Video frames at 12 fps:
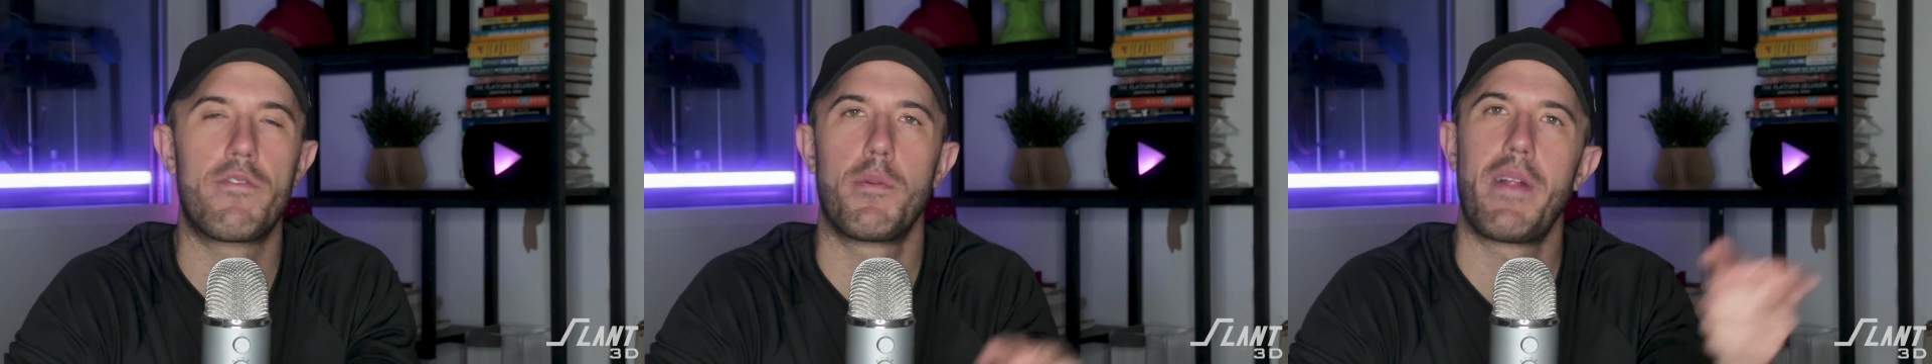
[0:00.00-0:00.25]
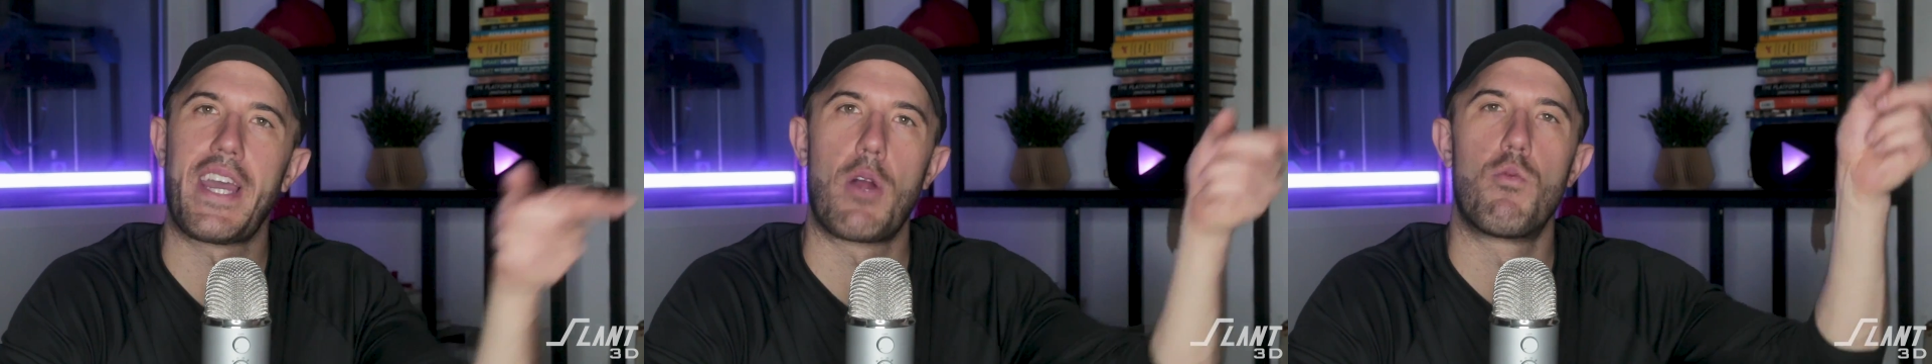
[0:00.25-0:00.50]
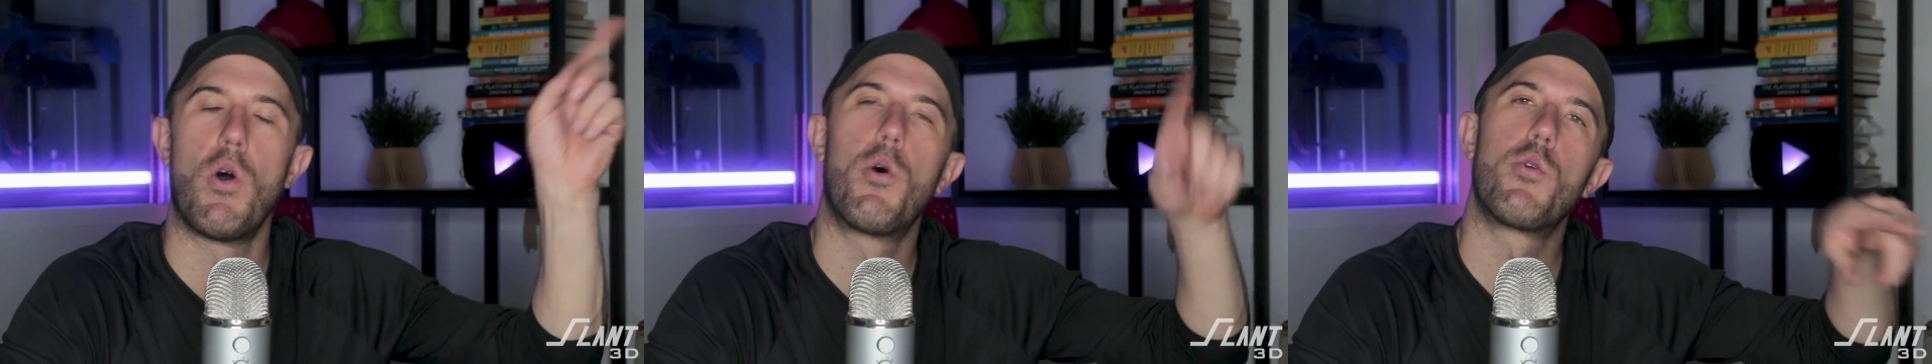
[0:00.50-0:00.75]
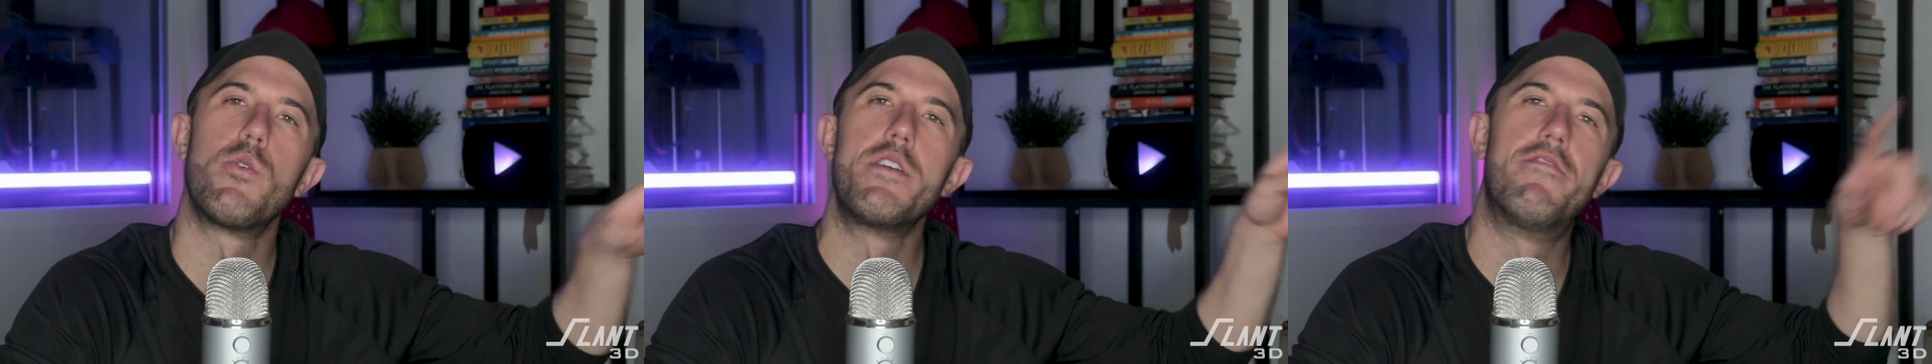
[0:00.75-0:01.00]
from like a
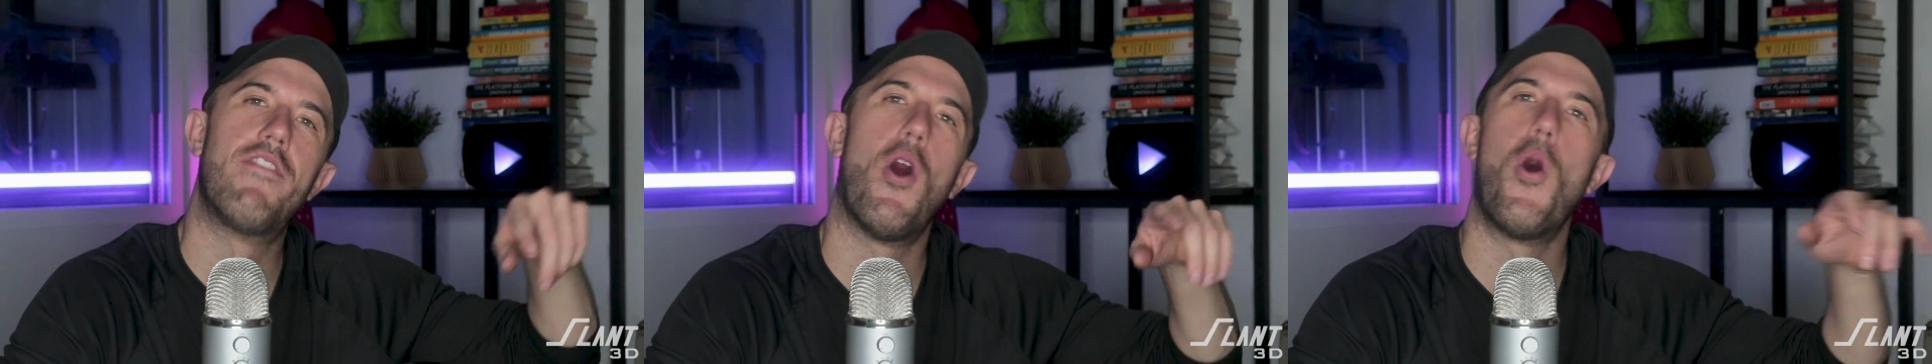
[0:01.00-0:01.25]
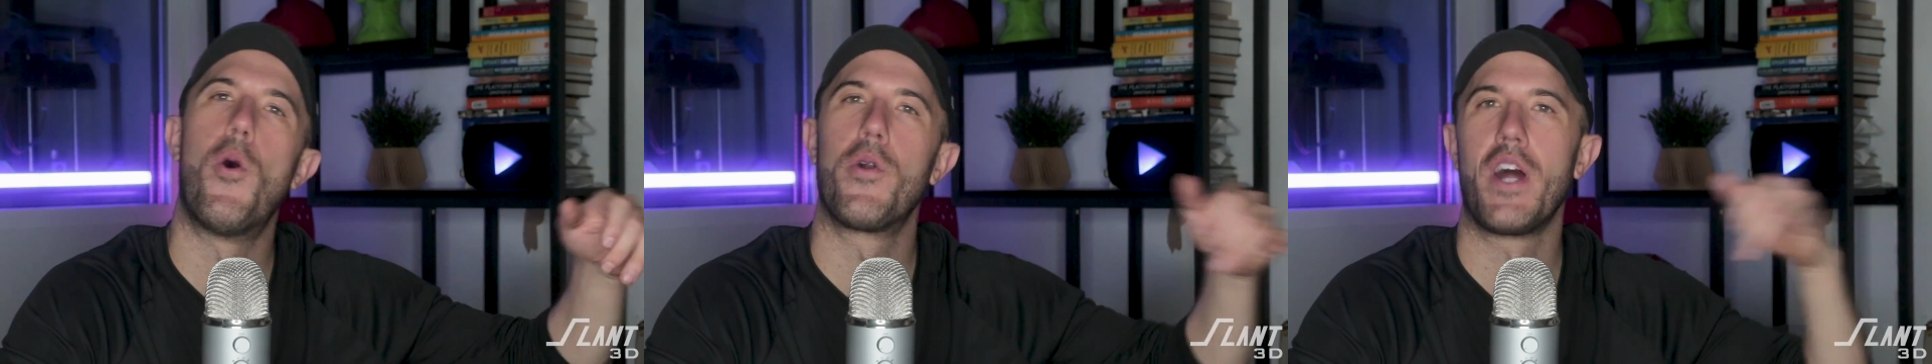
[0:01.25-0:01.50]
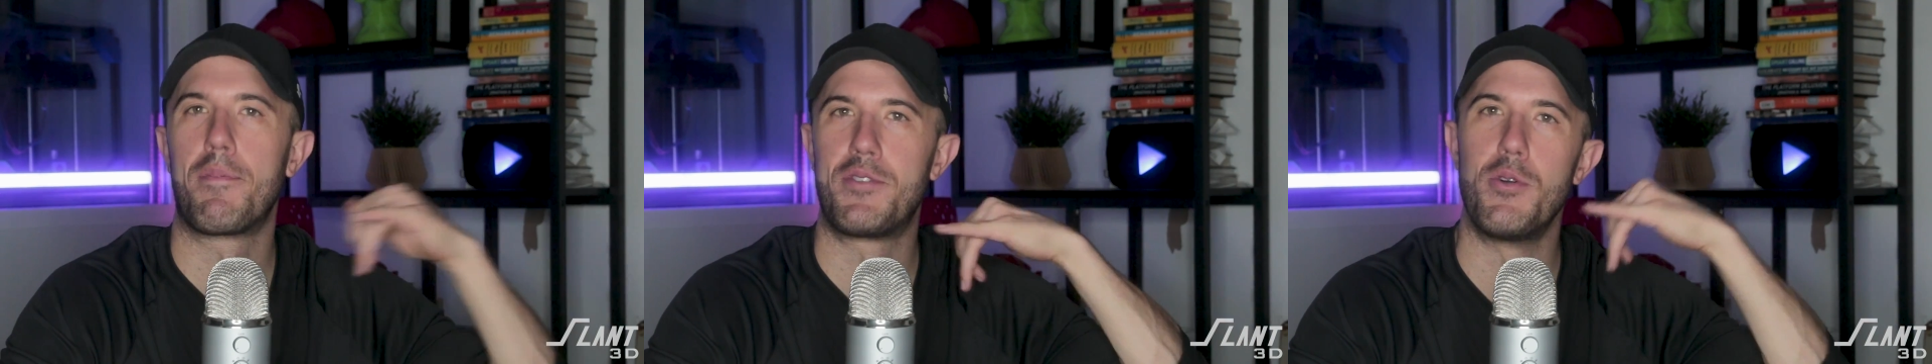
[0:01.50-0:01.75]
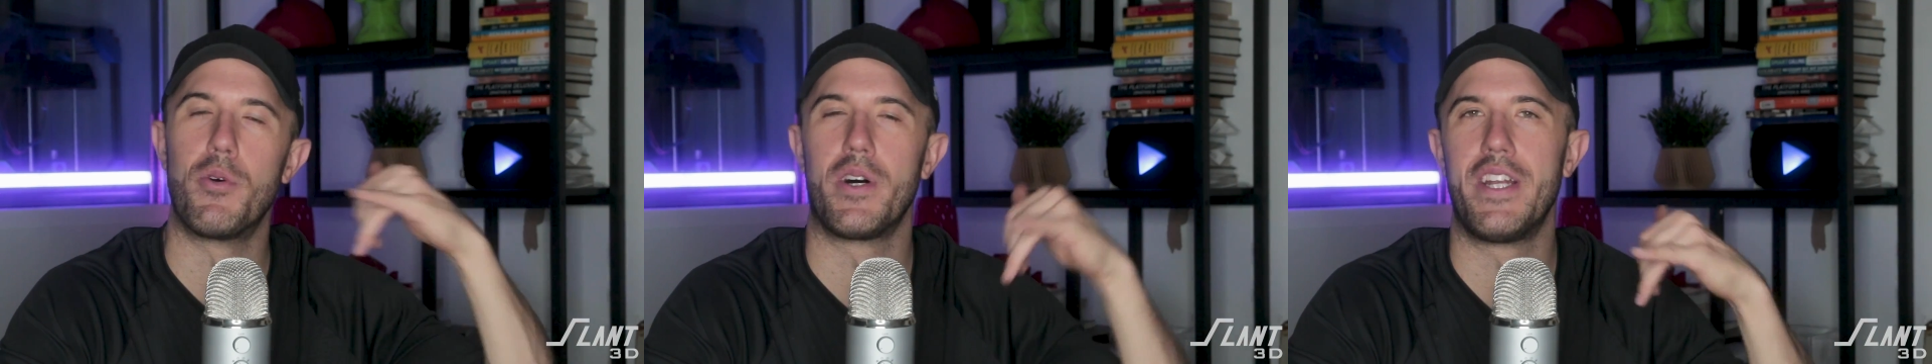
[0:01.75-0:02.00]
rotary phone up
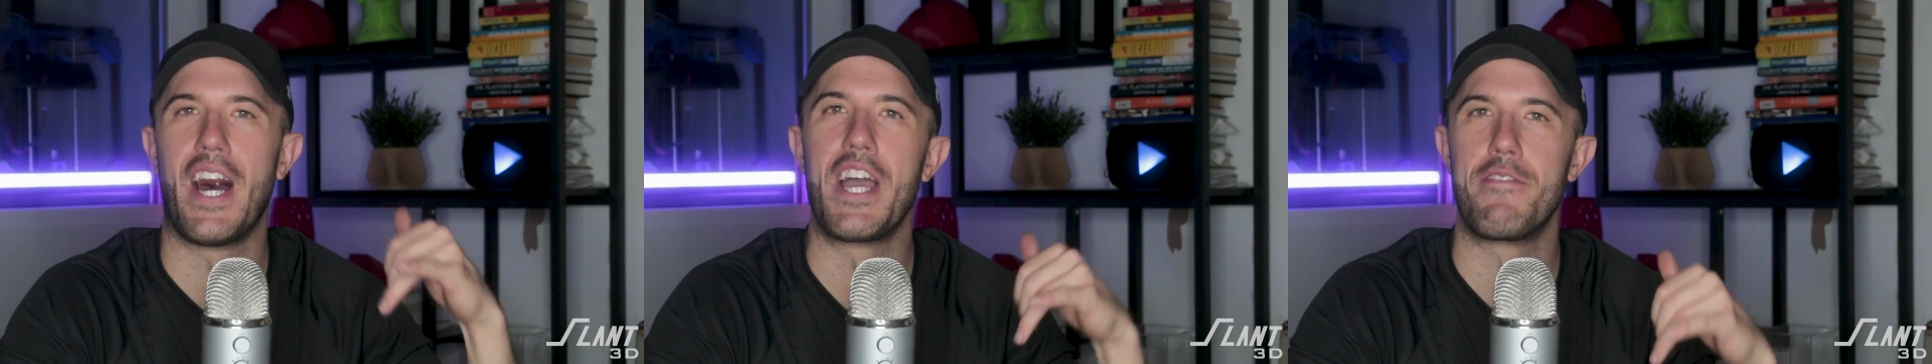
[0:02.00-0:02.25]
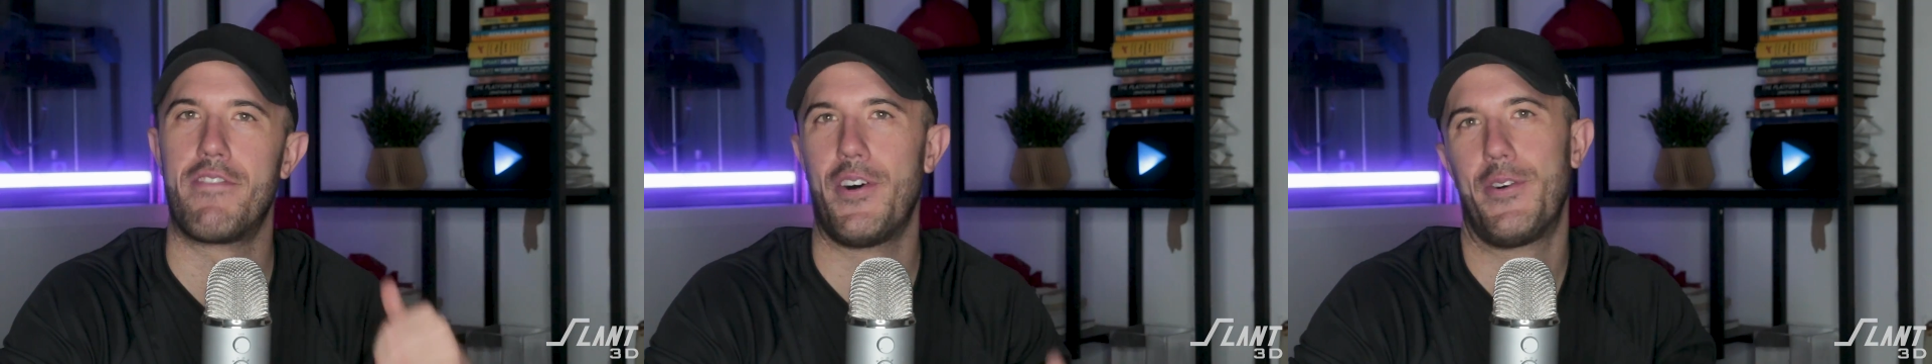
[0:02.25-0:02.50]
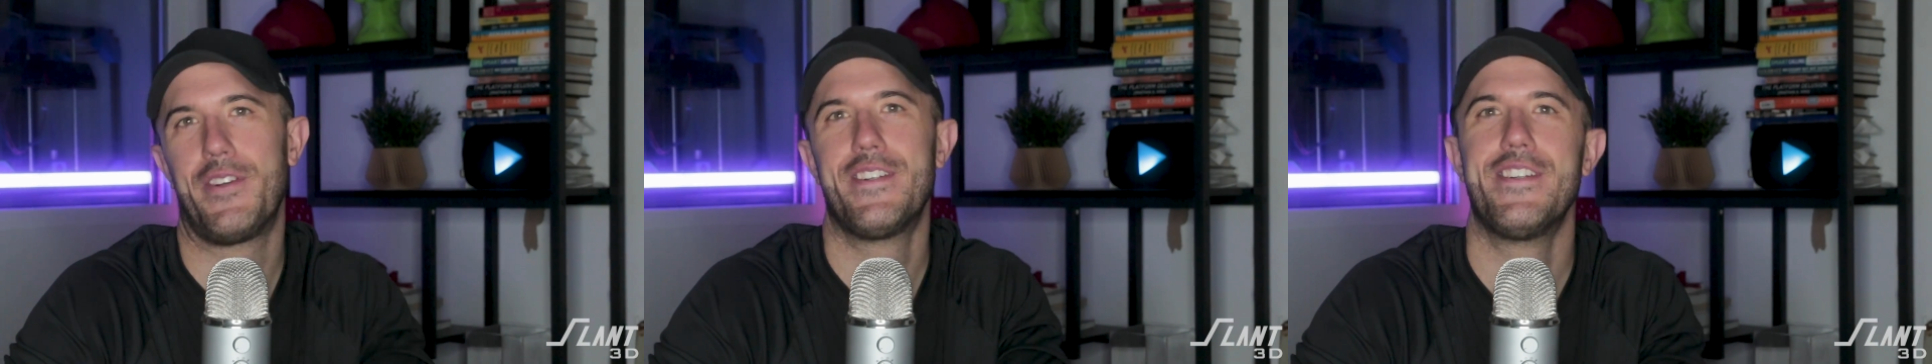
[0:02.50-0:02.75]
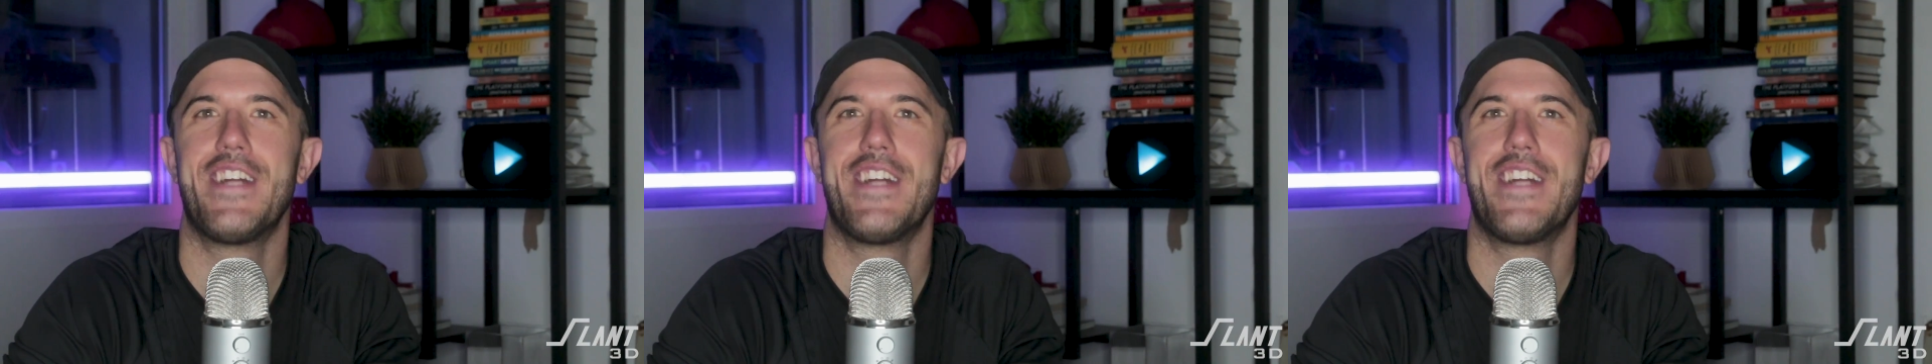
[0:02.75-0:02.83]
to an iPhone.